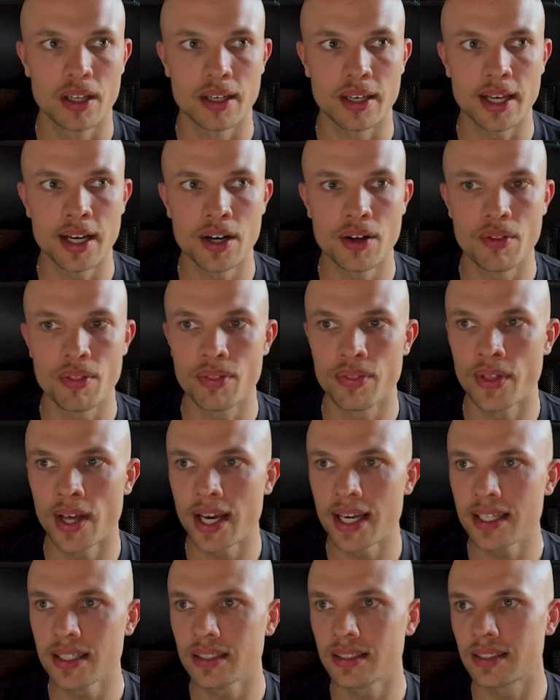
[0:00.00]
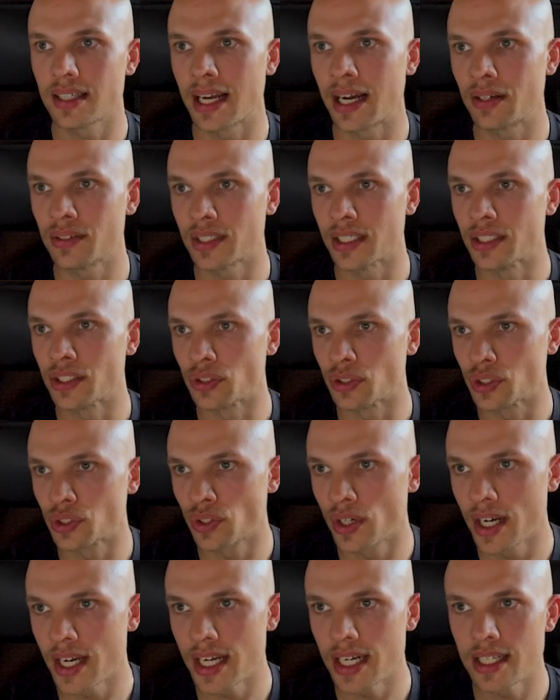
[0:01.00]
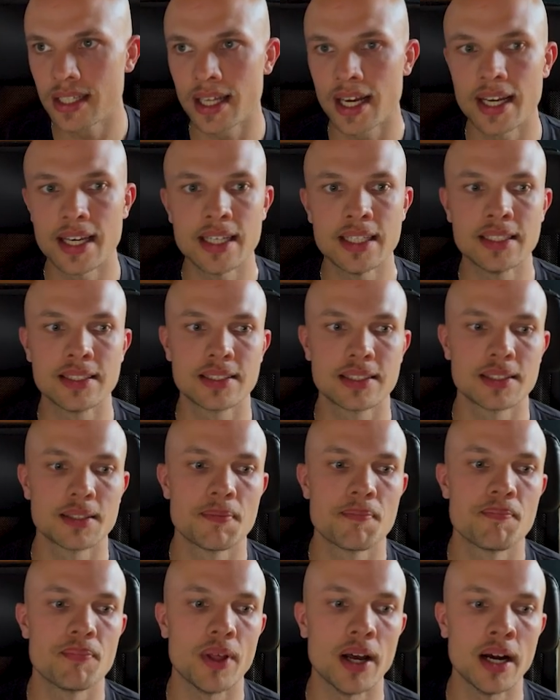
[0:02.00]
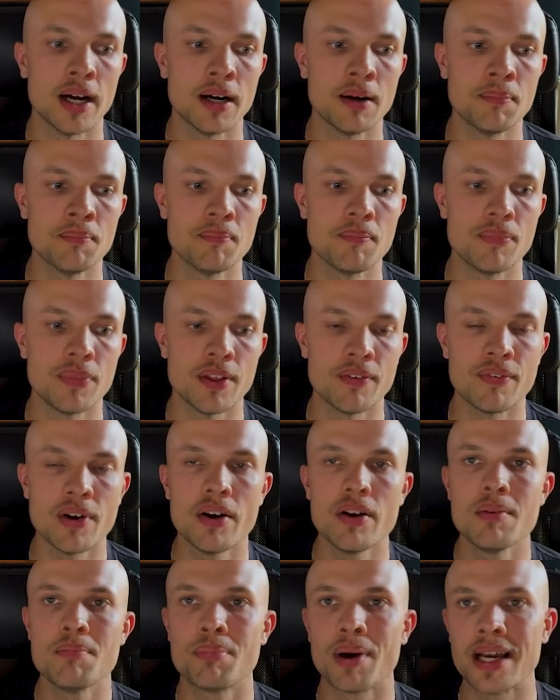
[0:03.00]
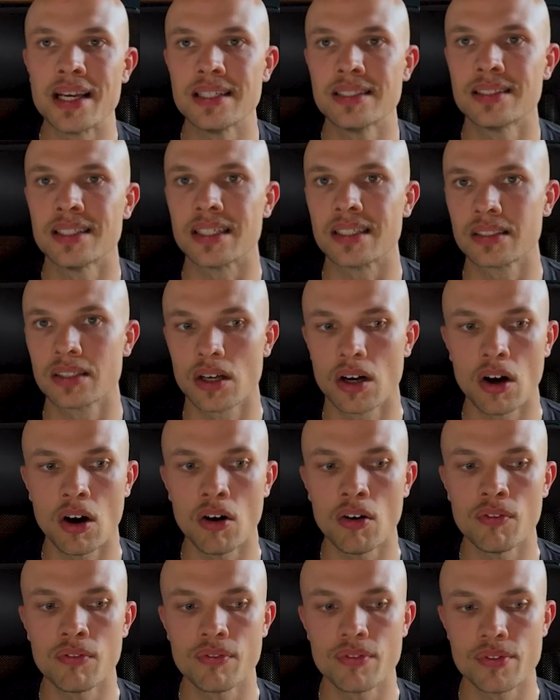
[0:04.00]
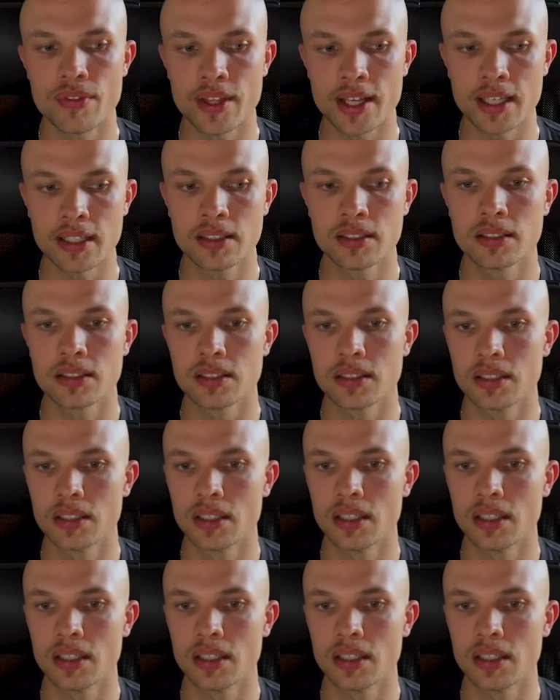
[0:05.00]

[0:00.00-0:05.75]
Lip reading: Now, that is how to enter a trade. That is the very basics of this